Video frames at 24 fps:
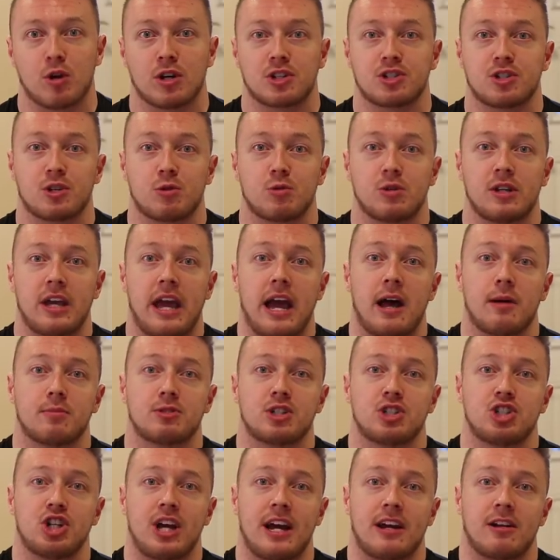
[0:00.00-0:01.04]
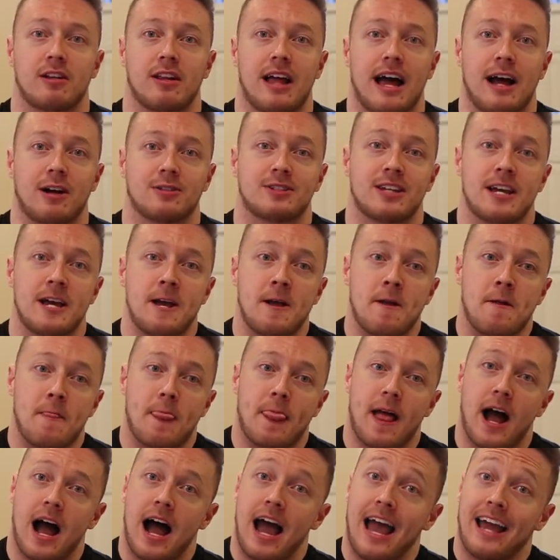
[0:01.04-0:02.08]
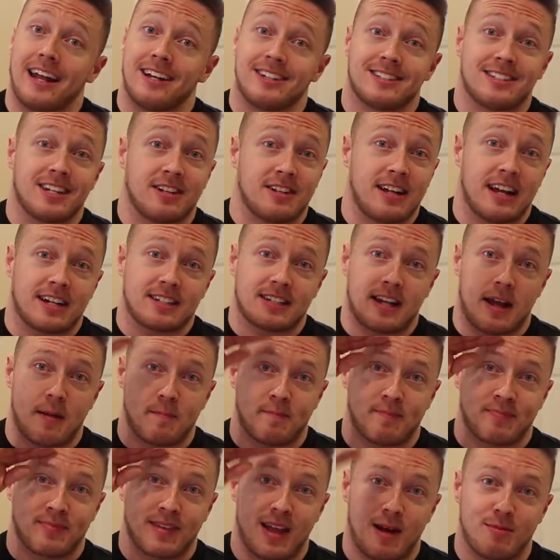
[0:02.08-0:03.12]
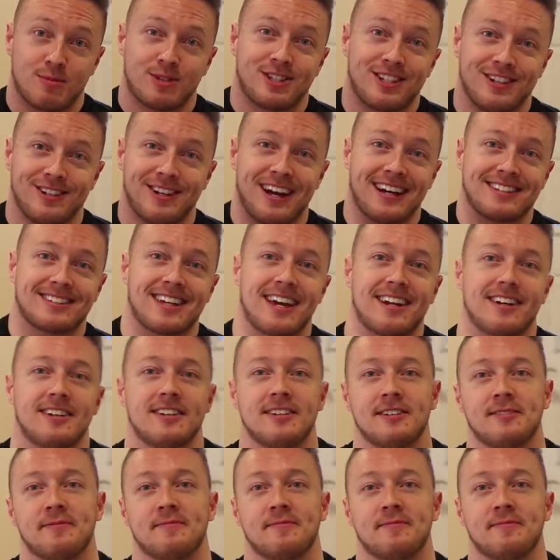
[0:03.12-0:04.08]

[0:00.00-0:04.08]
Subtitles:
work, so it really helps the channel out. And until next time, I'm going to see you guys later.